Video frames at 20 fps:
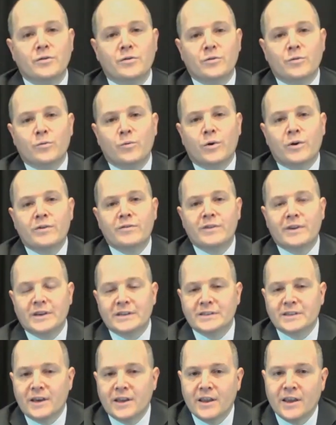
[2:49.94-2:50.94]
One of the
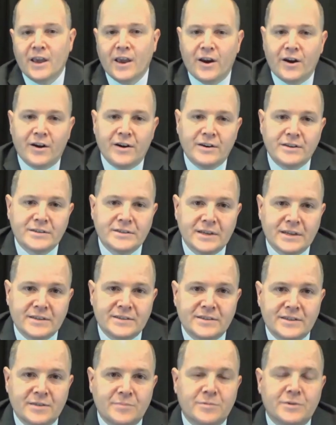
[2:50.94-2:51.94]
exciting areas that
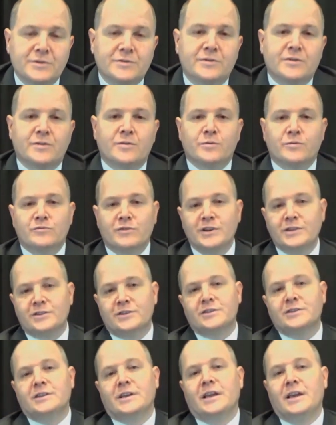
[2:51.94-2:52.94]
SIIM is
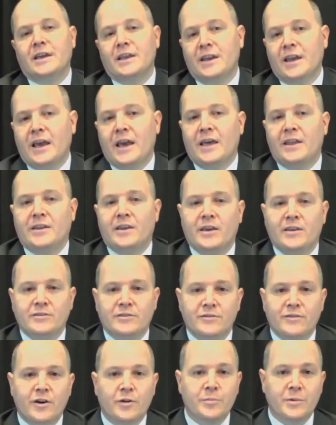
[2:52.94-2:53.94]
researching in and
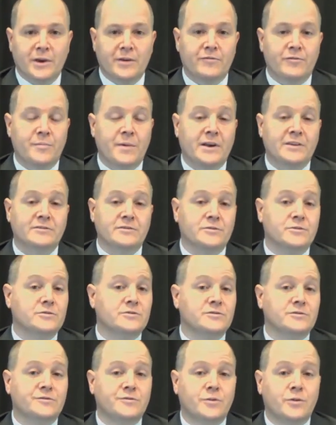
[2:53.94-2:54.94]
developing informatics
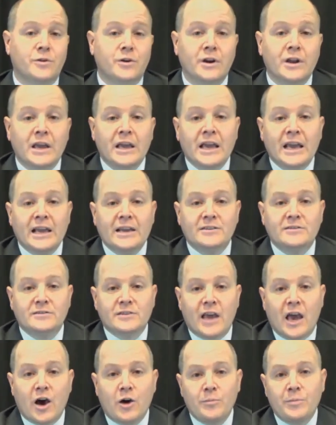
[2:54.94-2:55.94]
solutions for is
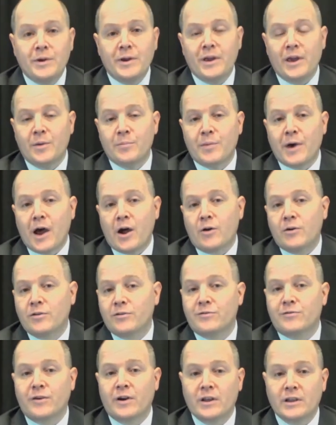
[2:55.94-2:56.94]
helping empower the
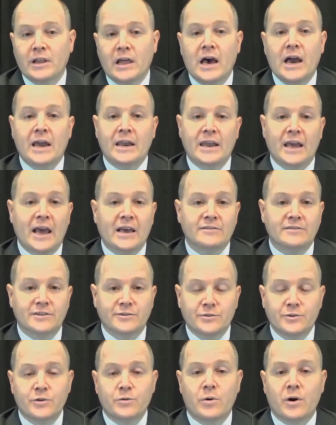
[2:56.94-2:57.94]
front line as they
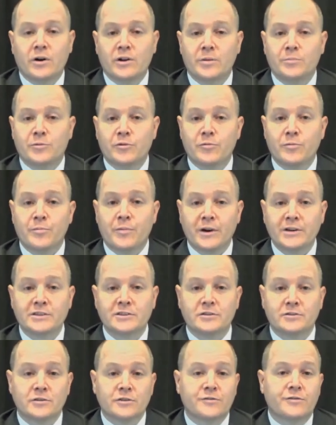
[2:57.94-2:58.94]
do quality improvement
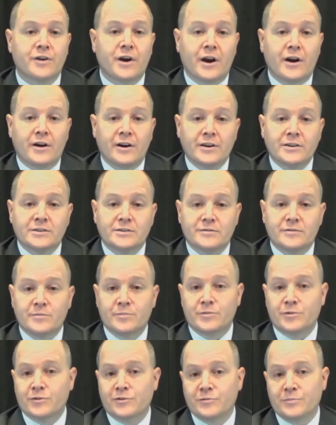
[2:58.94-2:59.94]
projects to look for areas of
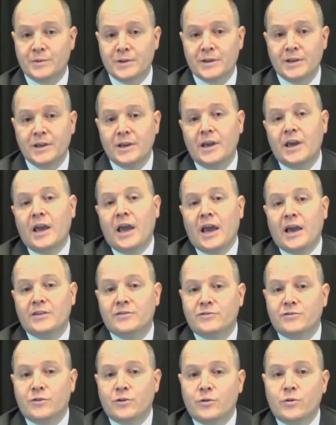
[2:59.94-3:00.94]
improvement.
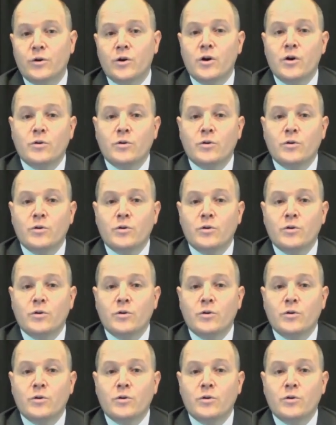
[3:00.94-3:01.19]
And so